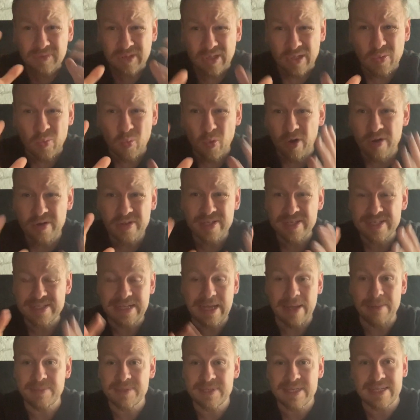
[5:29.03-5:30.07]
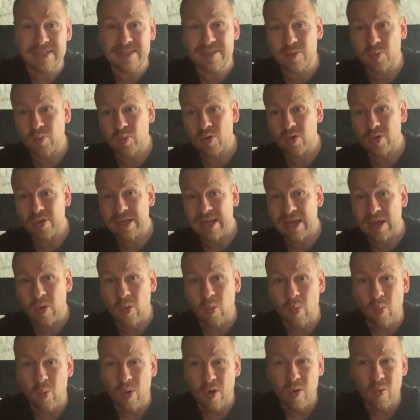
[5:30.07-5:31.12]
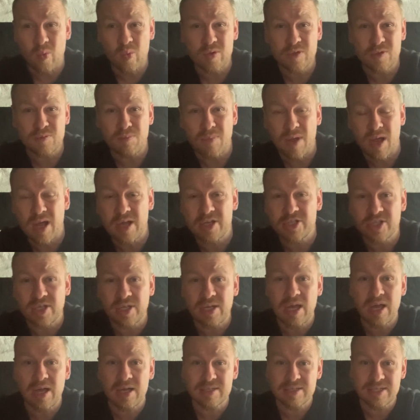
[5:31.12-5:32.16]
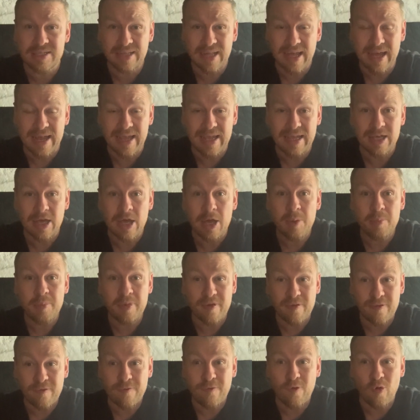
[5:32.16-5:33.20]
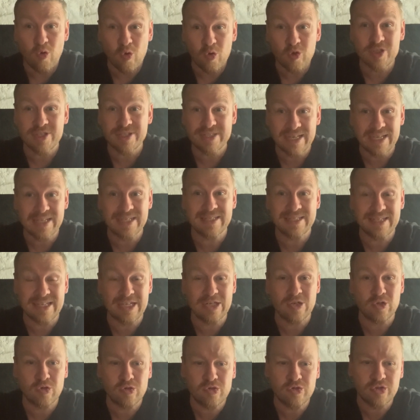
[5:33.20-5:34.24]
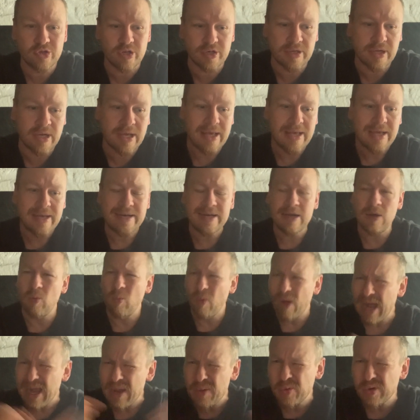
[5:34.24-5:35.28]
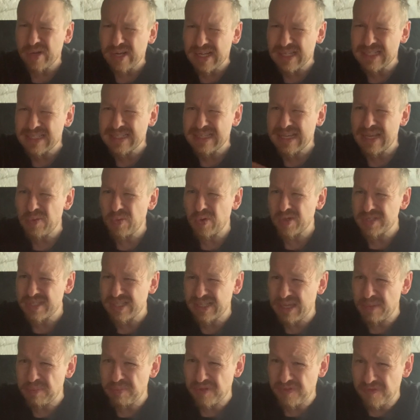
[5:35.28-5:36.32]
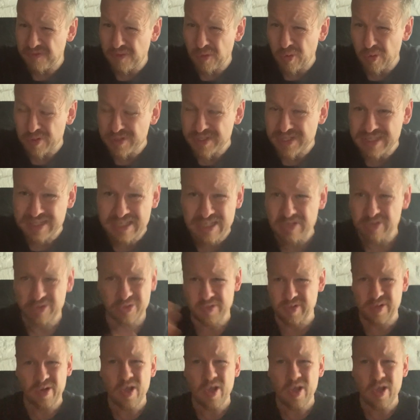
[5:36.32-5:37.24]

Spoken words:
one of the steps is to work out what was martial arts like before 1600. Now, why would I say what's it like before 1600?